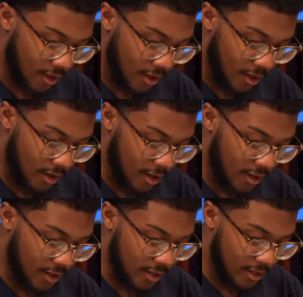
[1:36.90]
Uh,
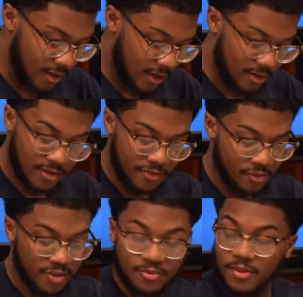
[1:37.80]
he, I don't have a
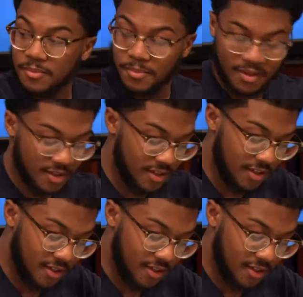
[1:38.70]
restaurant, but I don't, I don't